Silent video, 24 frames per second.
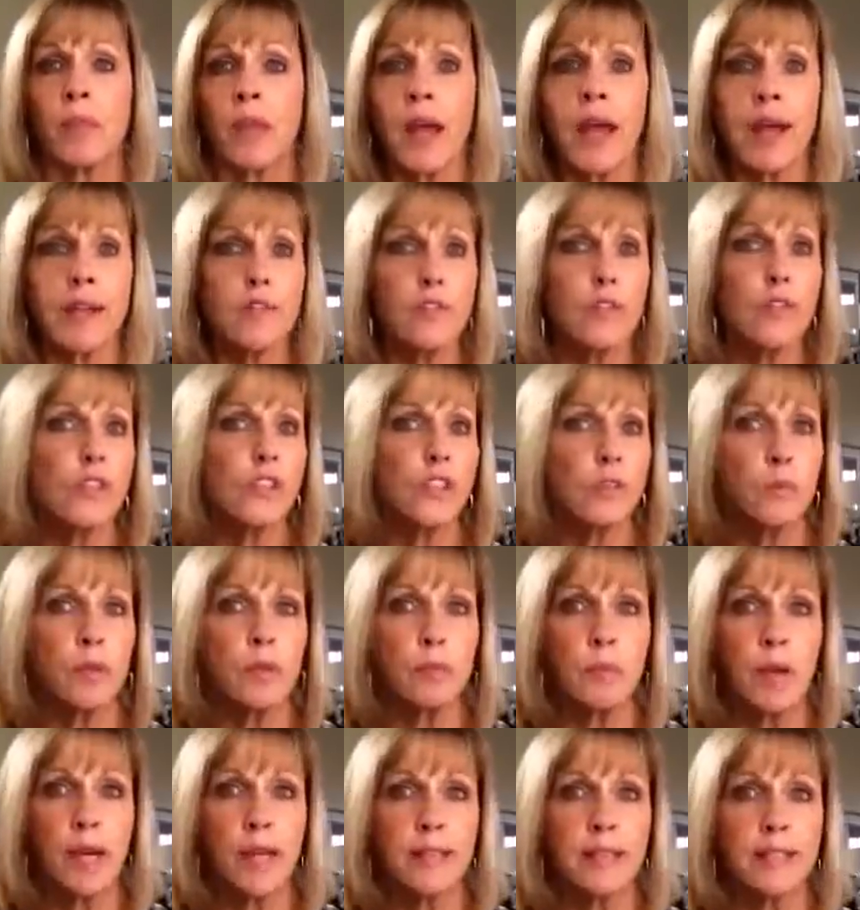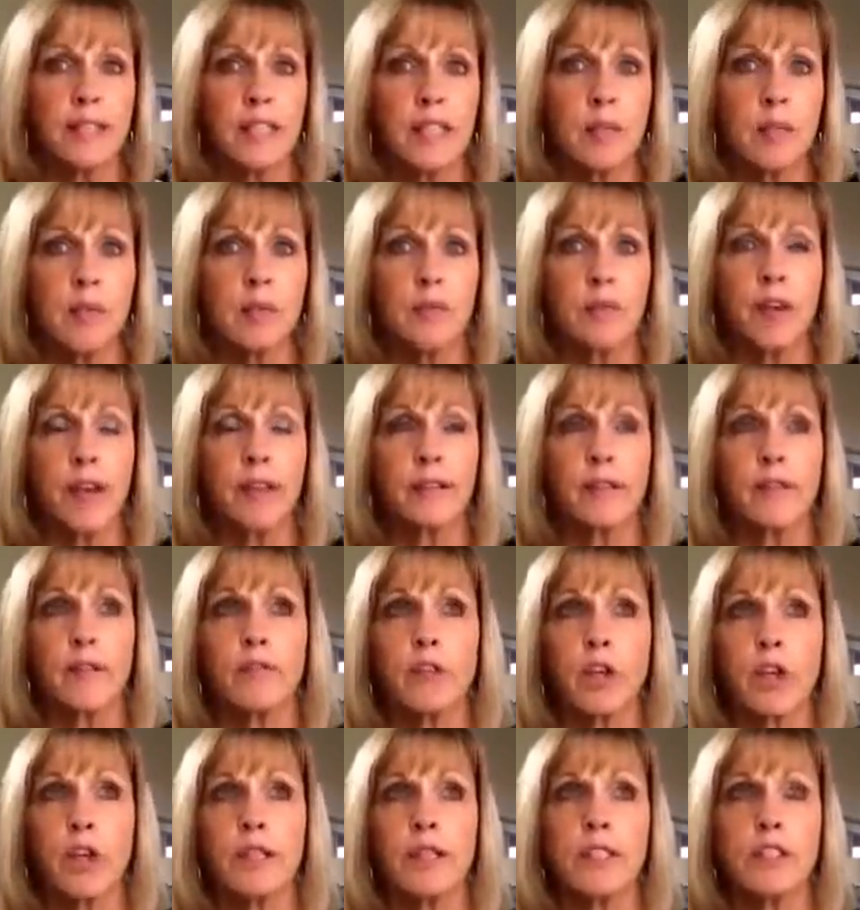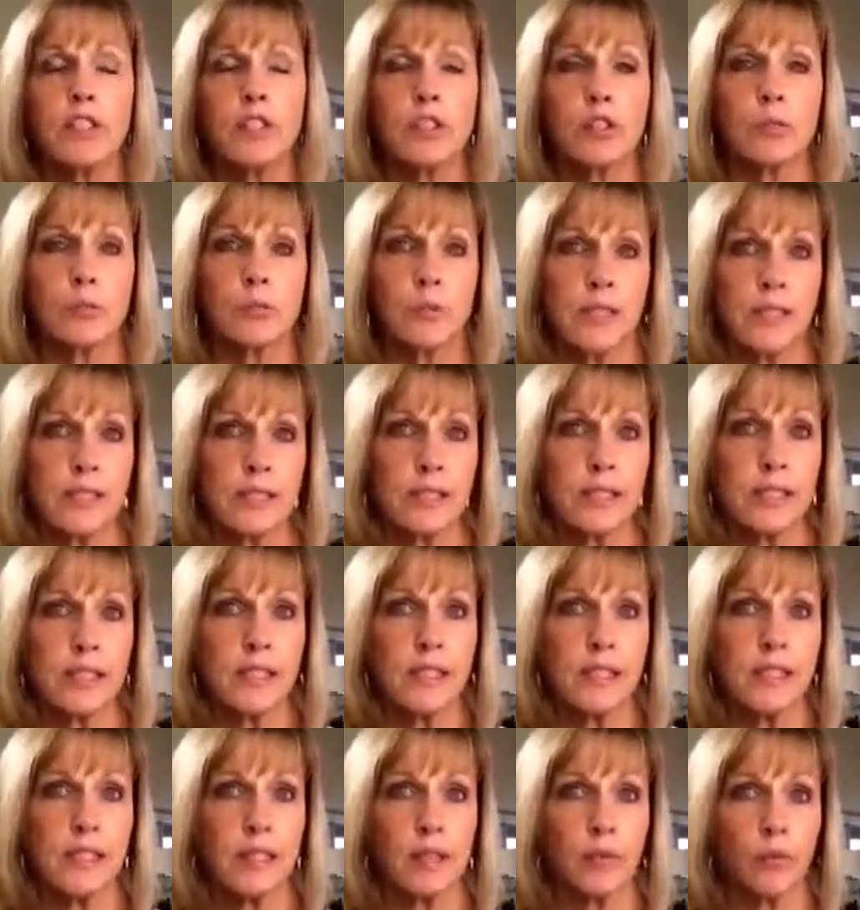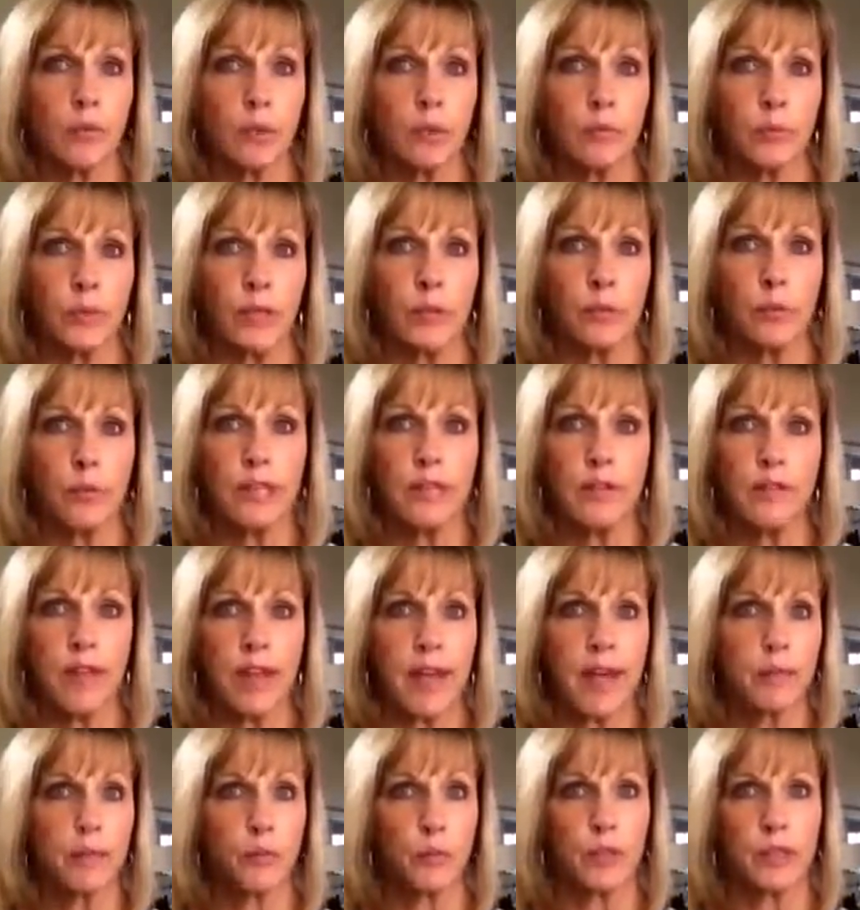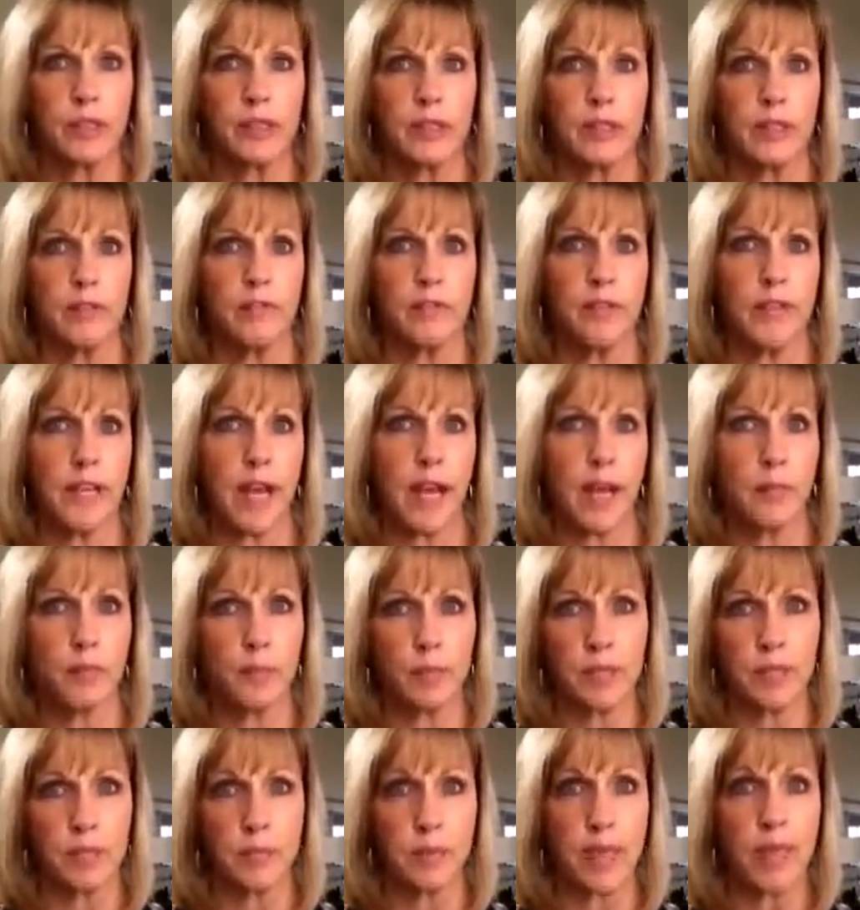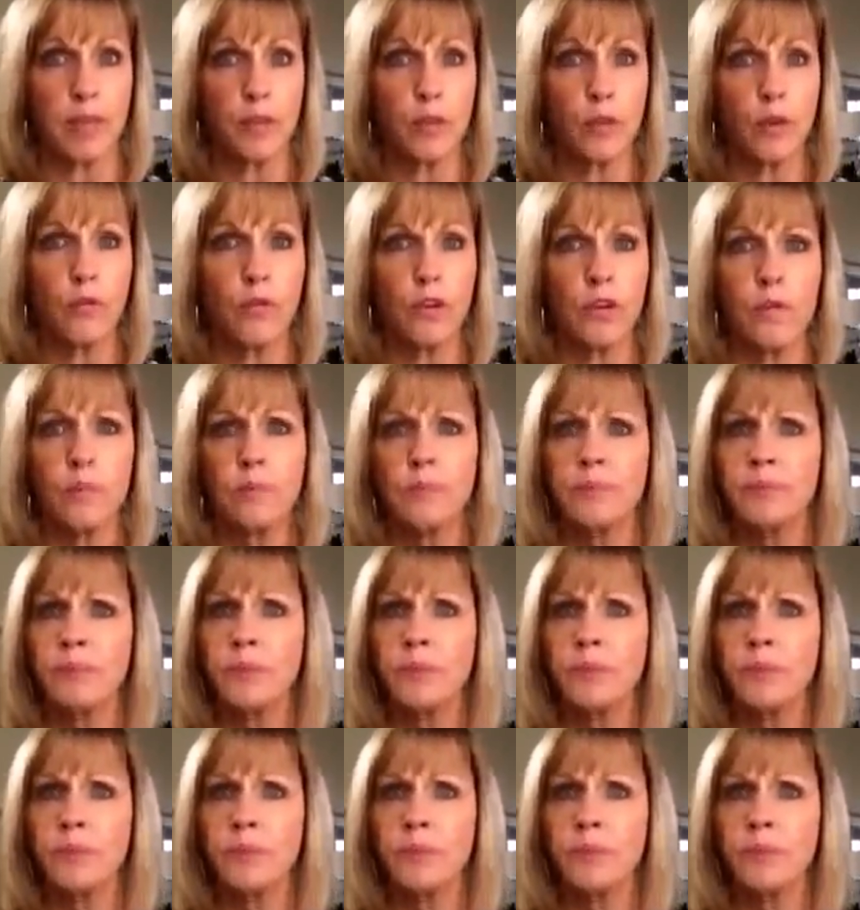I use them in my team. In fact, I've gone into businesses and when we revamped, we did a VIP makeover.